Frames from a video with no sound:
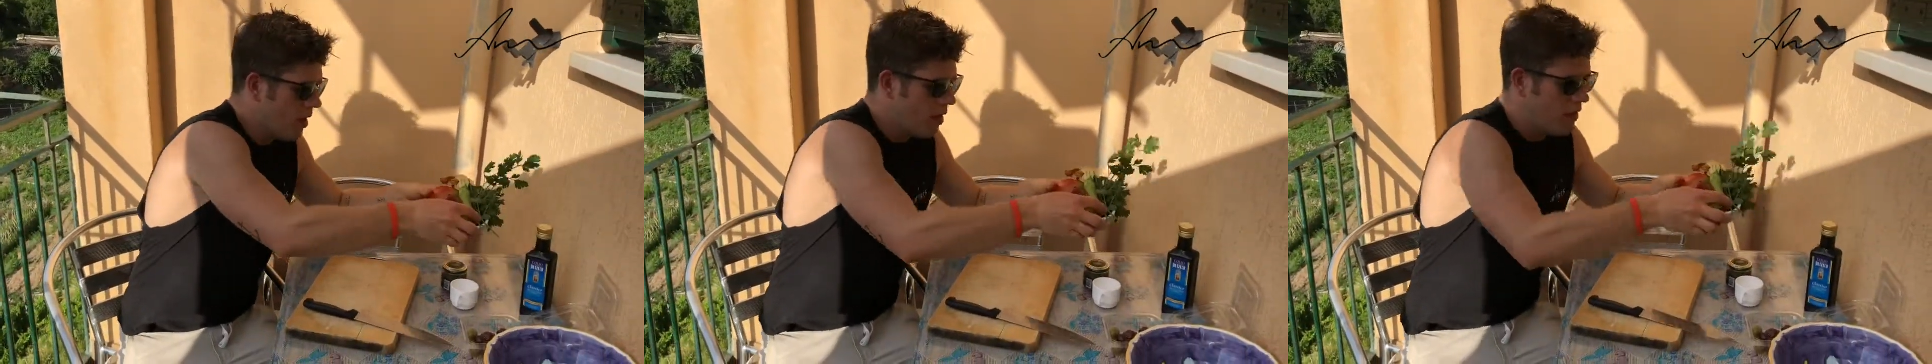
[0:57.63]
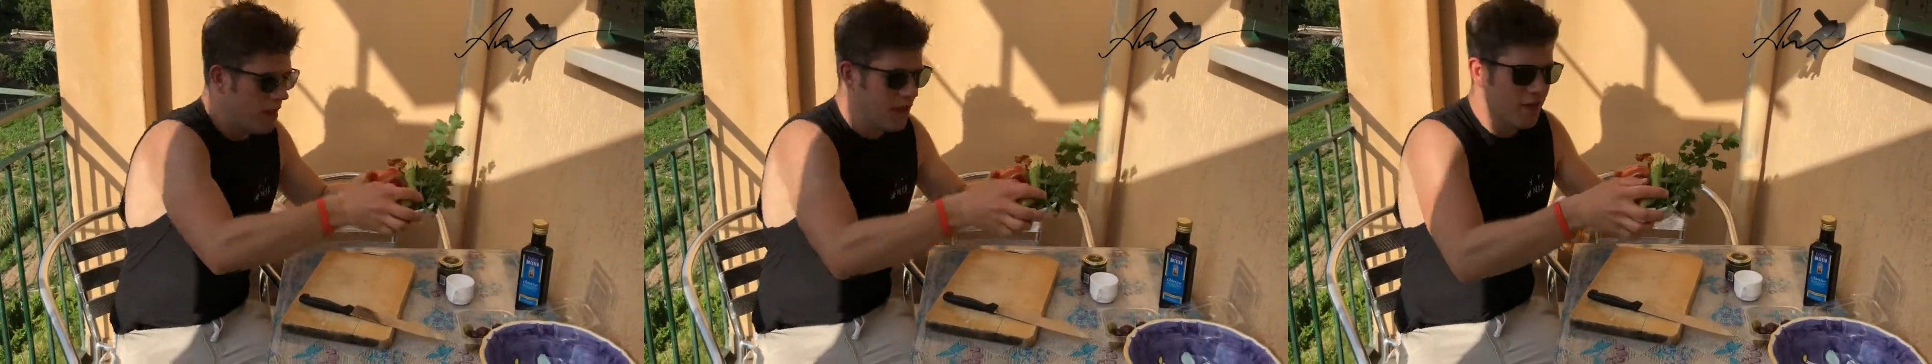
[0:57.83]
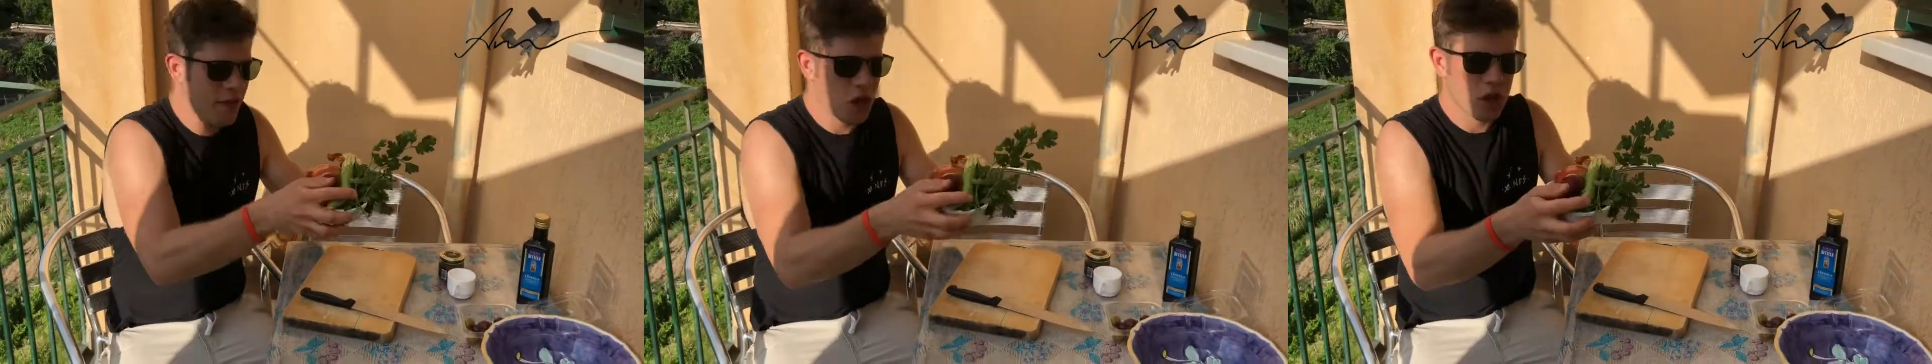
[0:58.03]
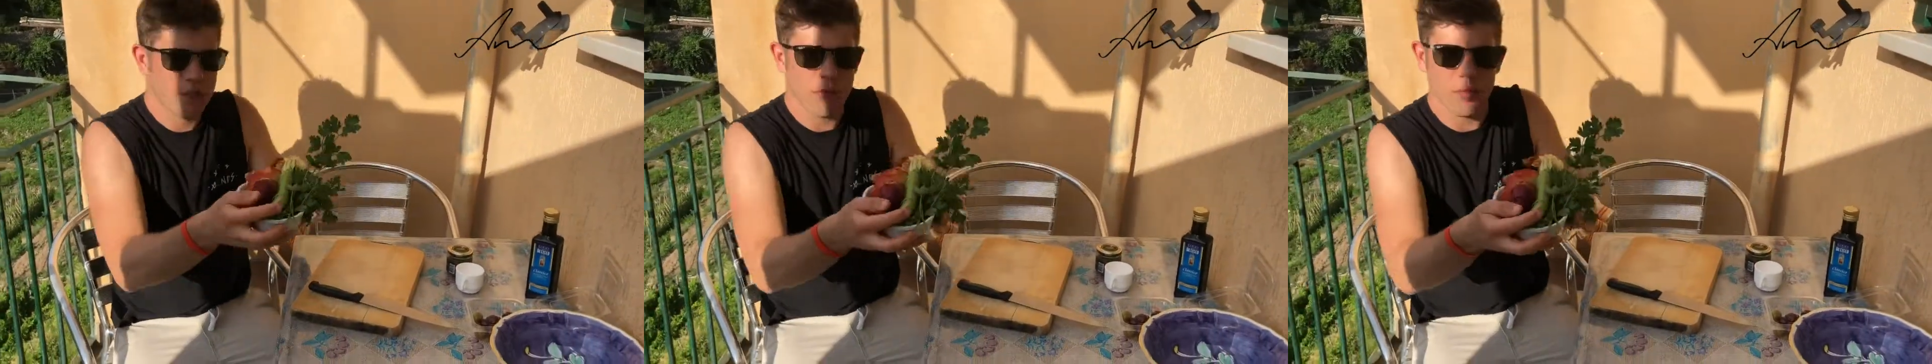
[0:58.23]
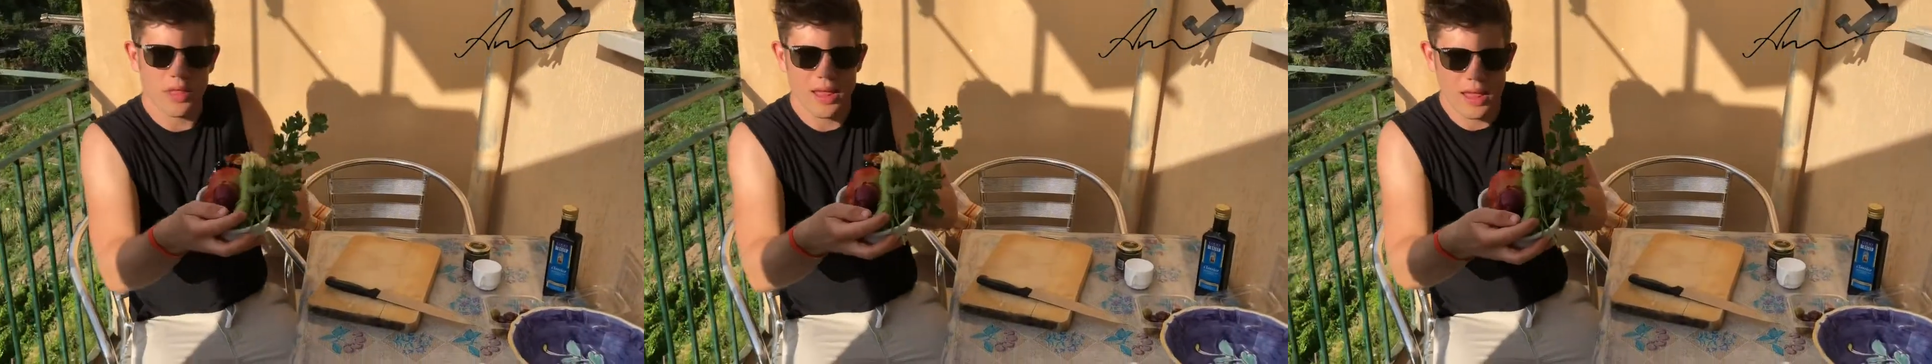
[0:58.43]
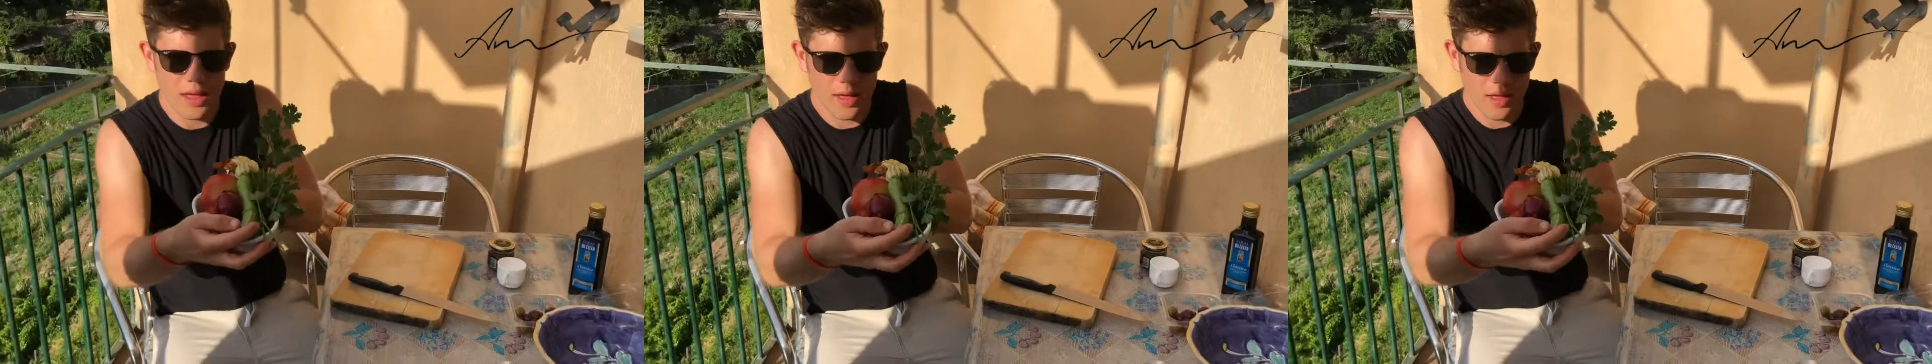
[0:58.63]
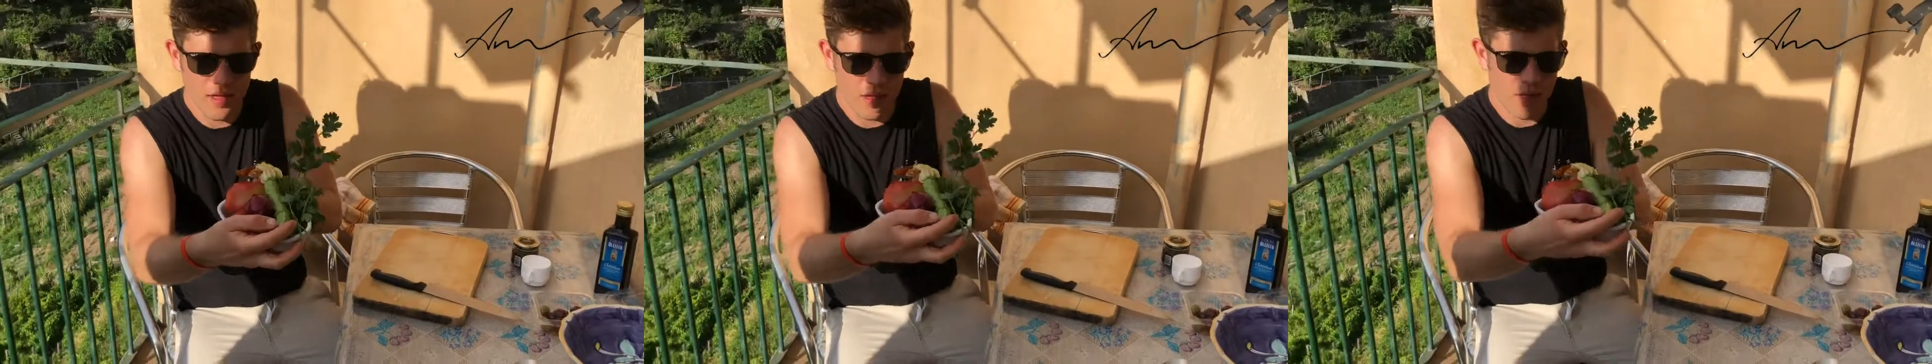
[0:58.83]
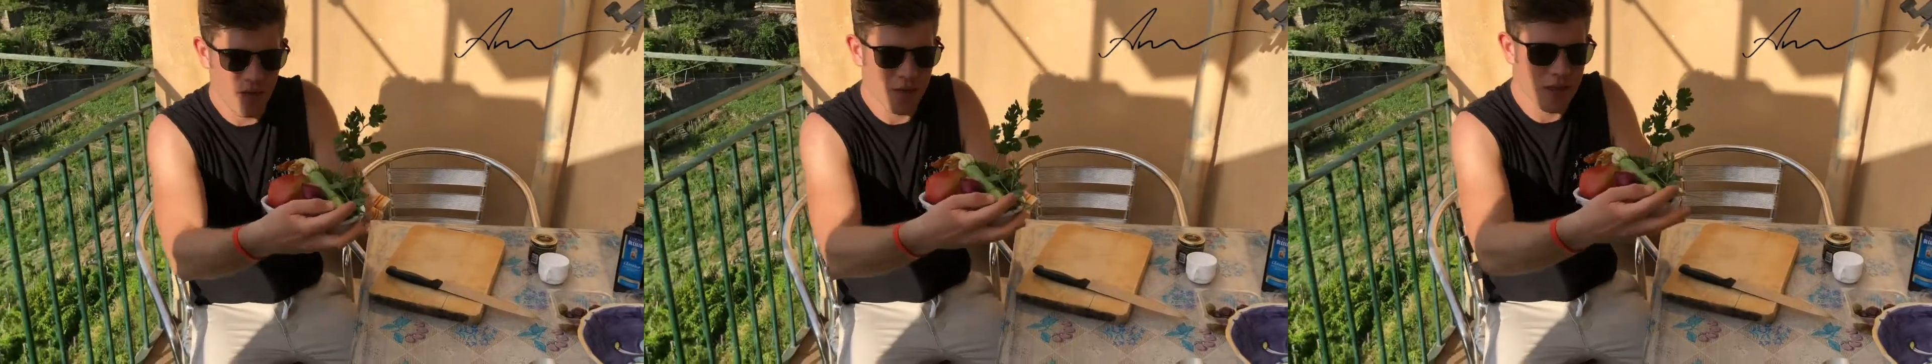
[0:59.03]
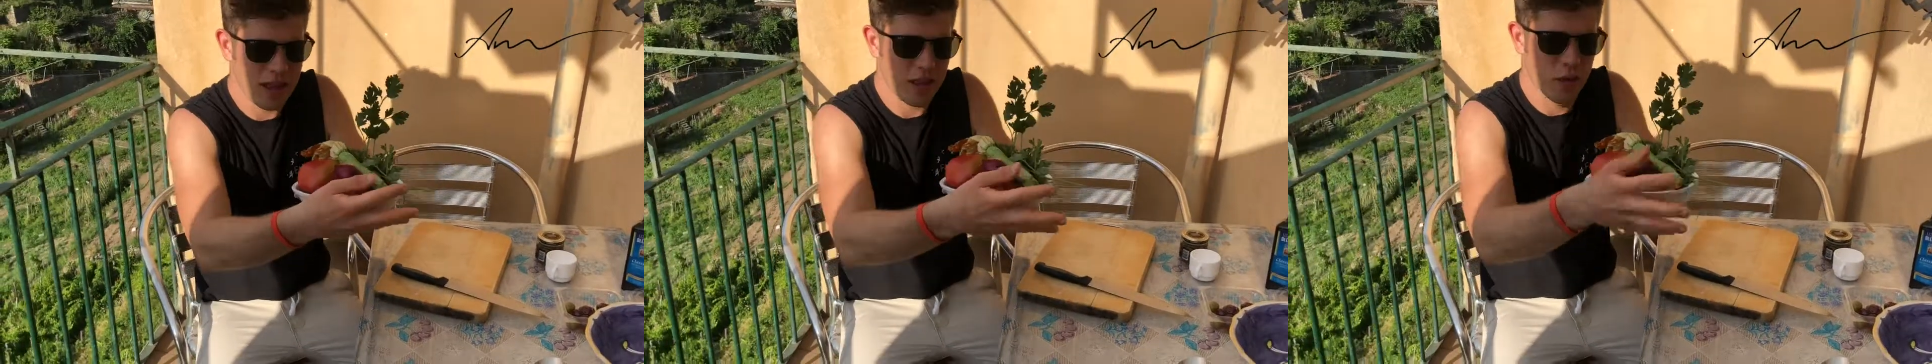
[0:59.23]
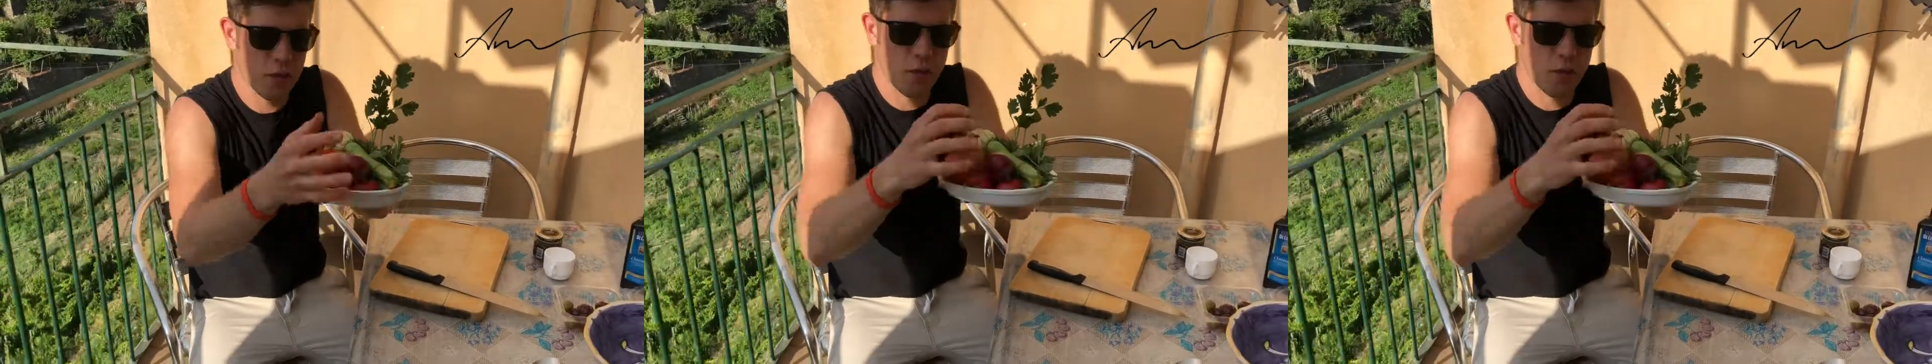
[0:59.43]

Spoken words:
these vegetables here, these are